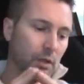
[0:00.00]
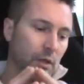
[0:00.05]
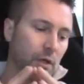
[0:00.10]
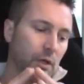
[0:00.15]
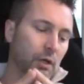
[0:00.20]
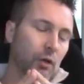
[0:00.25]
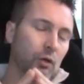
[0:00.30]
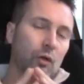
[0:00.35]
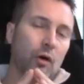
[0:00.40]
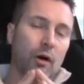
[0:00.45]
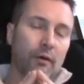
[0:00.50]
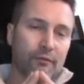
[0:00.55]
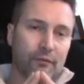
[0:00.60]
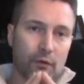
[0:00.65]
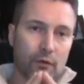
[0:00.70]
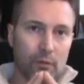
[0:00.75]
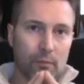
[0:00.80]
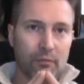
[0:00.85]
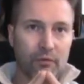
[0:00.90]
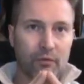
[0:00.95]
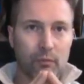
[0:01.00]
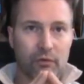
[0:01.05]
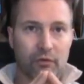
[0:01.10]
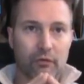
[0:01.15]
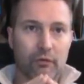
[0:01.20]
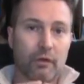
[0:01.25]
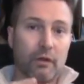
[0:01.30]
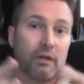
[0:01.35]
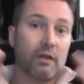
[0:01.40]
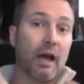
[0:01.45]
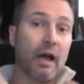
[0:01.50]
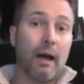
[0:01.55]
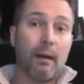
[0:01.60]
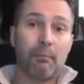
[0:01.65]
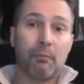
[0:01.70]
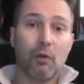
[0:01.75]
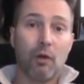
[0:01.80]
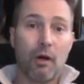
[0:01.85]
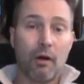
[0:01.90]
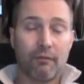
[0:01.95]
law firms, which are the
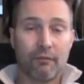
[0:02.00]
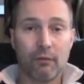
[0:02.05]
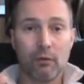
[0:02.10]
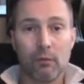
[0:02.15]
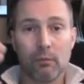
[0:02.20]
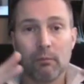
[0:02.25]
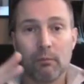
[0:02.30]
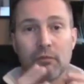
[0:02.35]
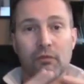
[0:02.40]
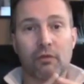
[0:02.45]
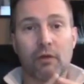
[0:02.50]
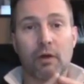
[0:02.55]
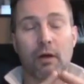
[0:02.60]
top law firms.